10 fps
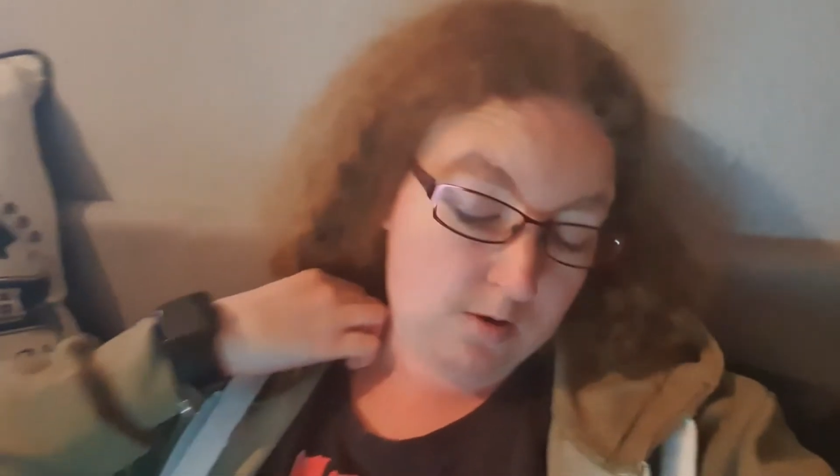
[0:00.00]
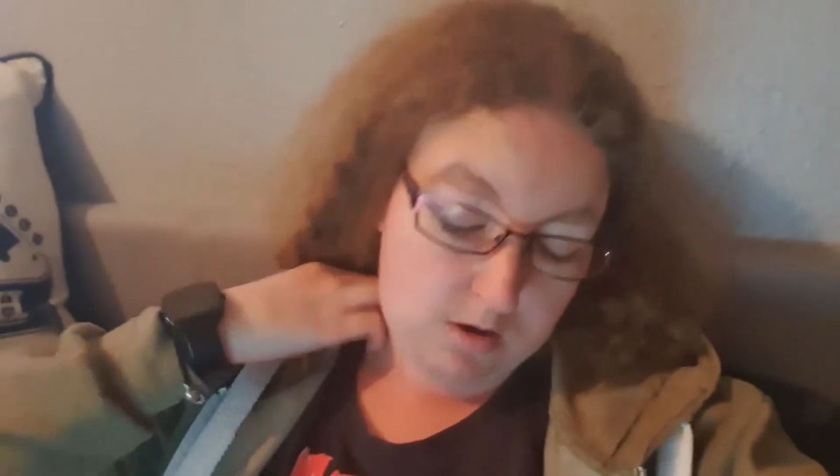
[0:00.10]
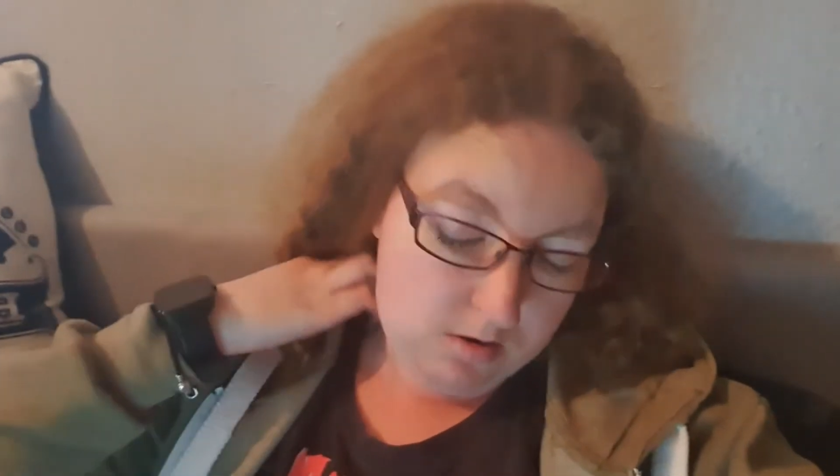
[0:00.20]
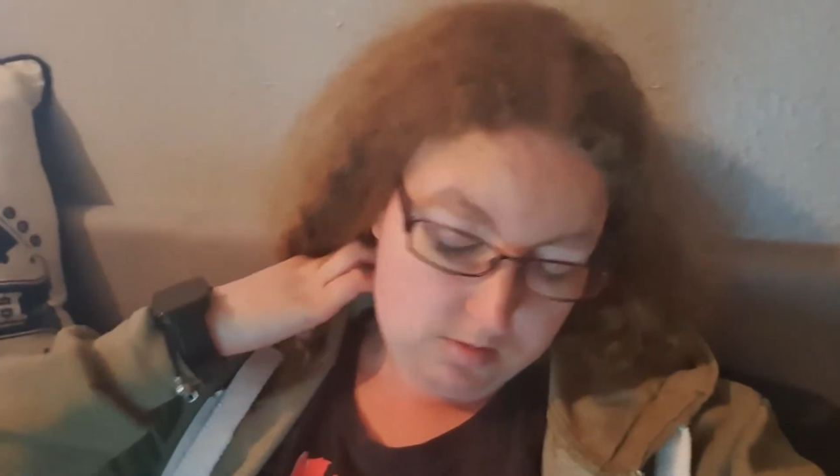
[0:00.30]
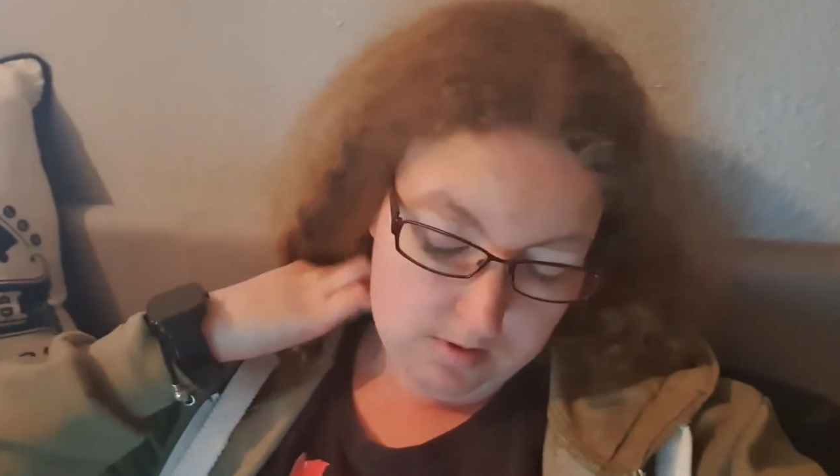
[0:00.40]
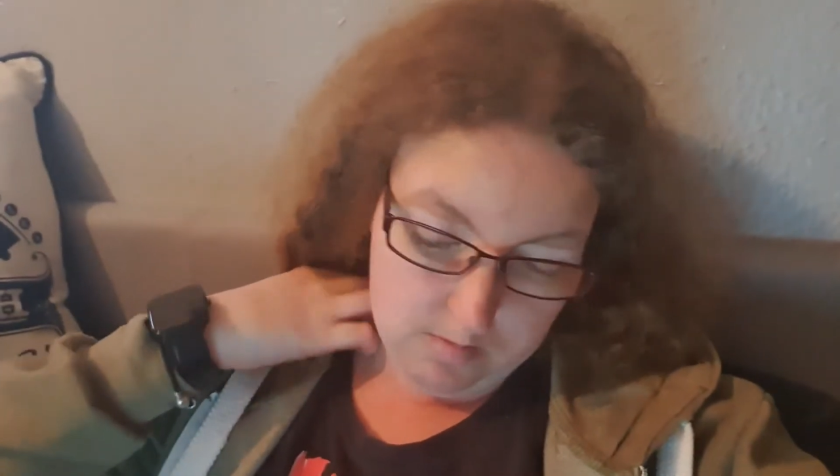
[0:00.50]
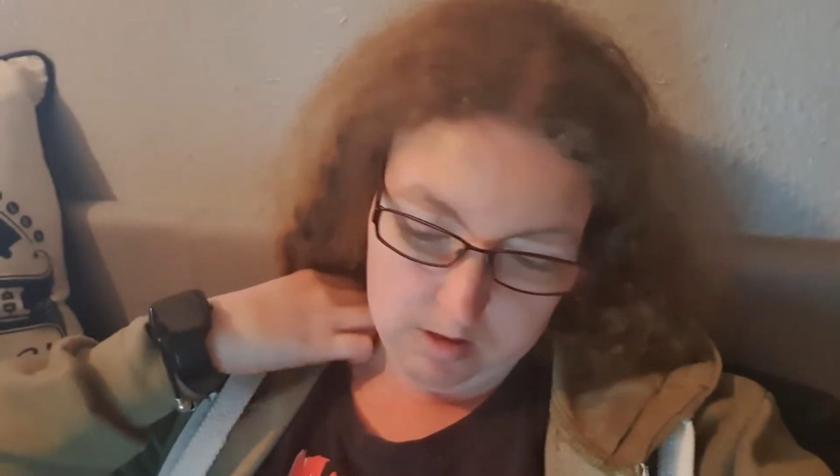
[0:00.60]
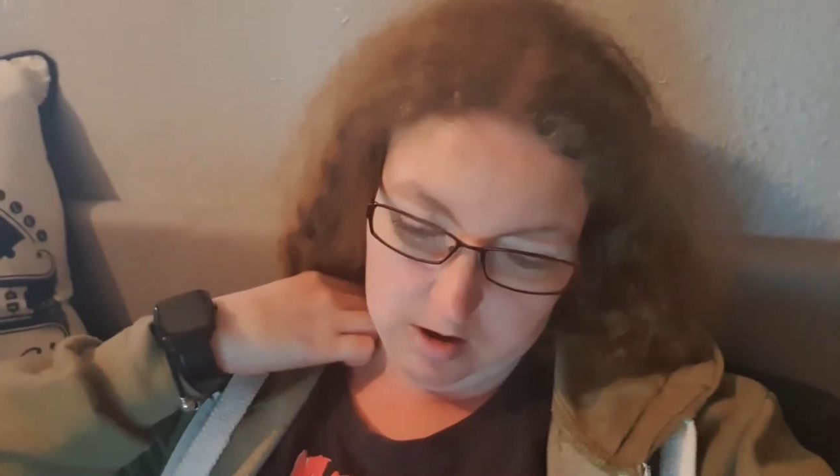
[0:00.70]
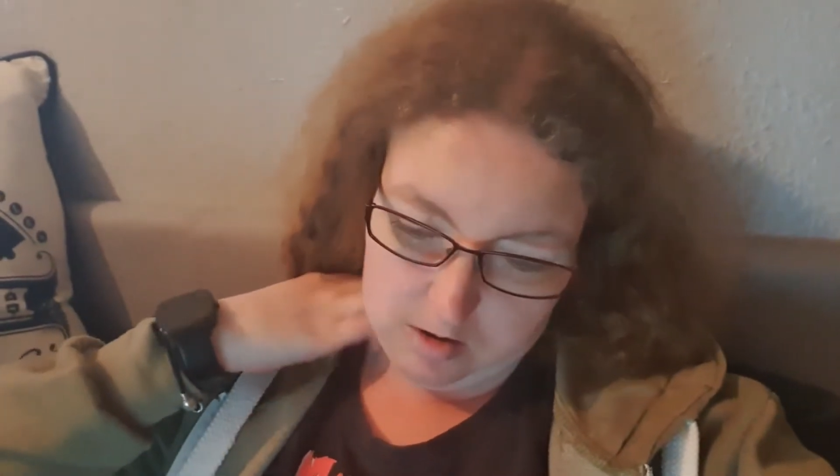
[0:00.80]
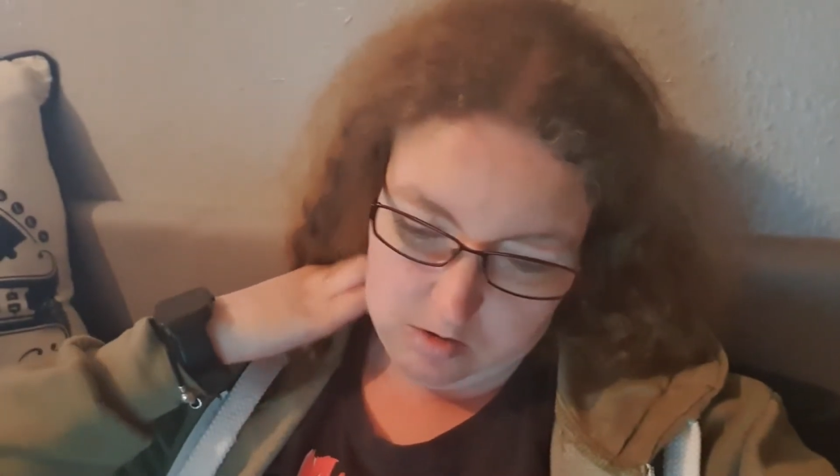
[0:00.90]
I can't remember
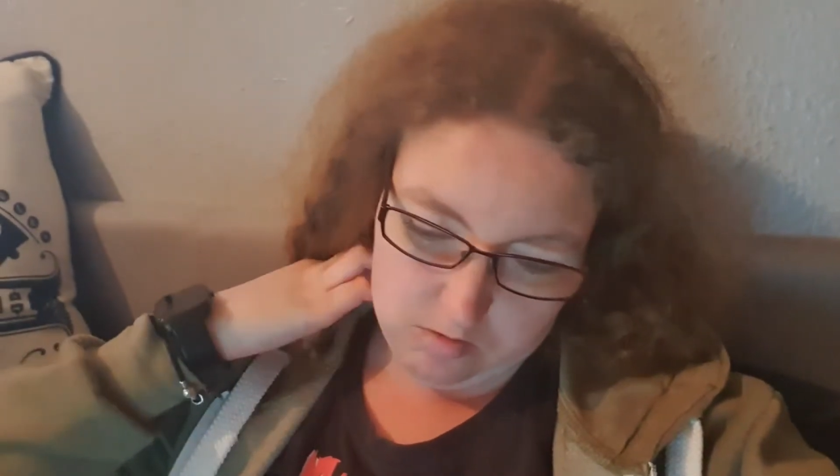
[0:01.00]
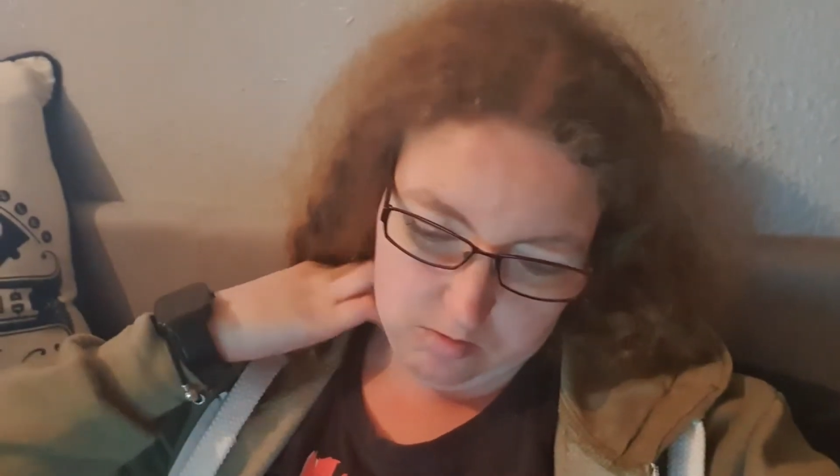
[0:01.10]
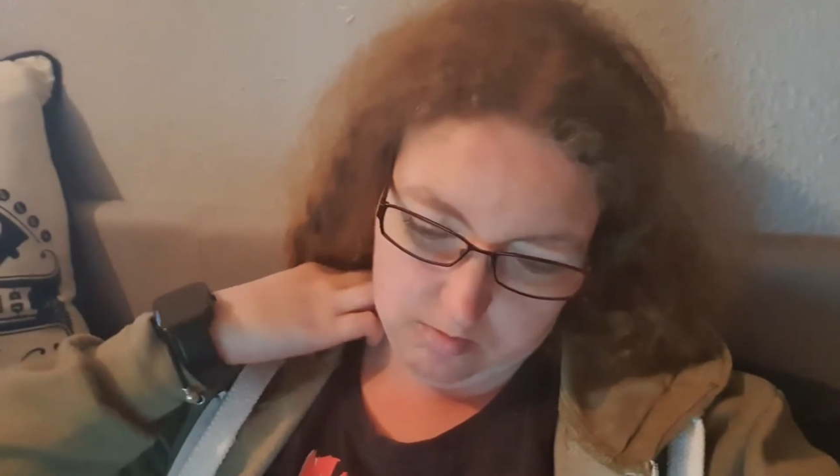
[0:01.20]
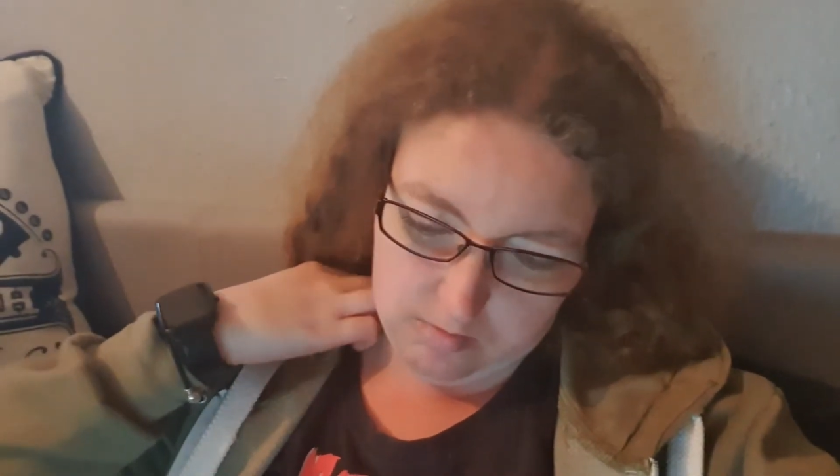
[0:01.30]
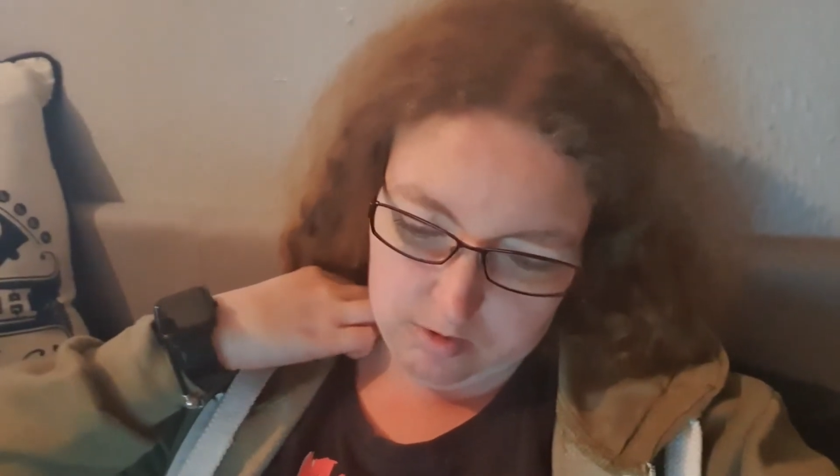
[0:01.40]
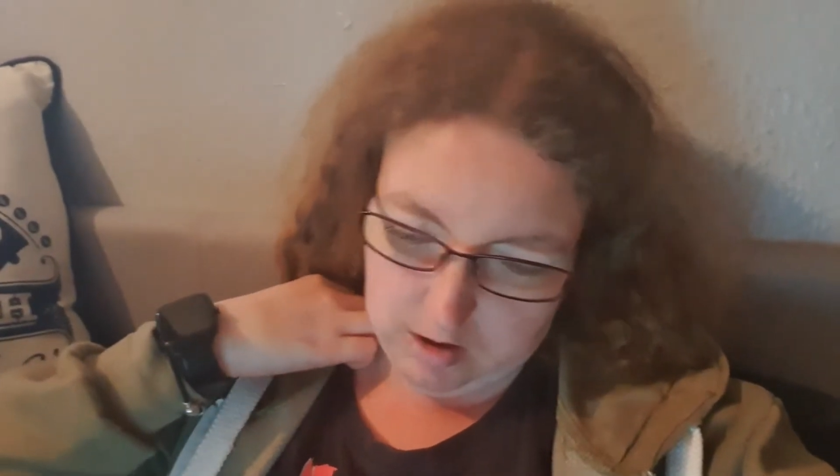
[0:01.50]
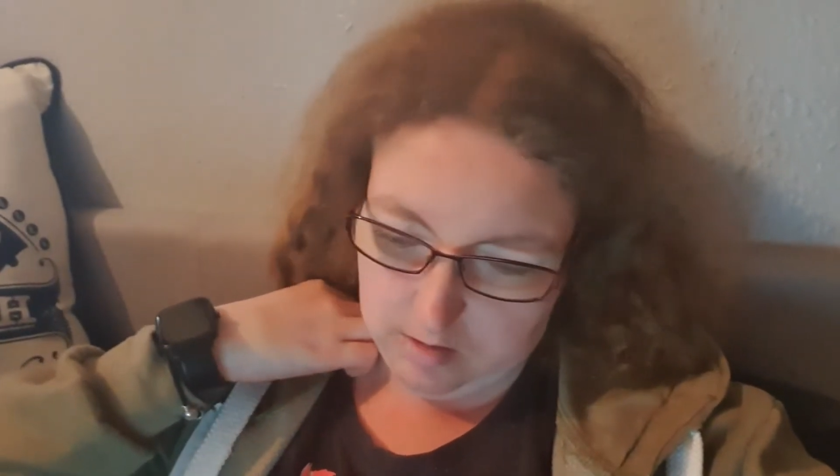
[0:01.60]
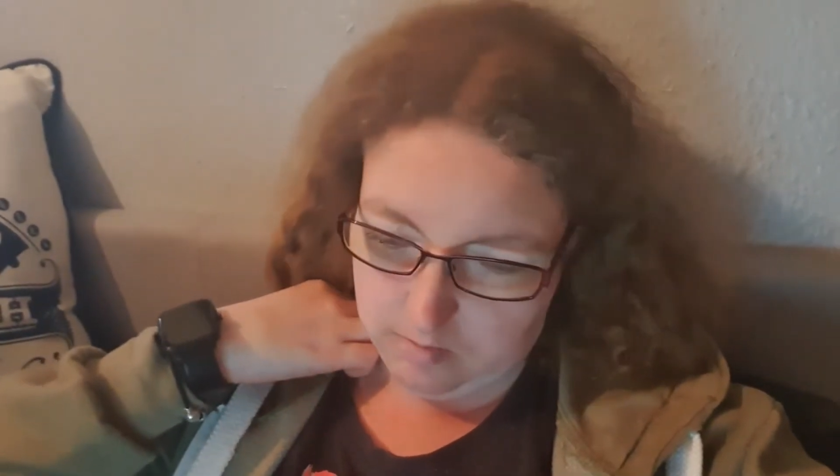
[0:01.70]
the actual thing,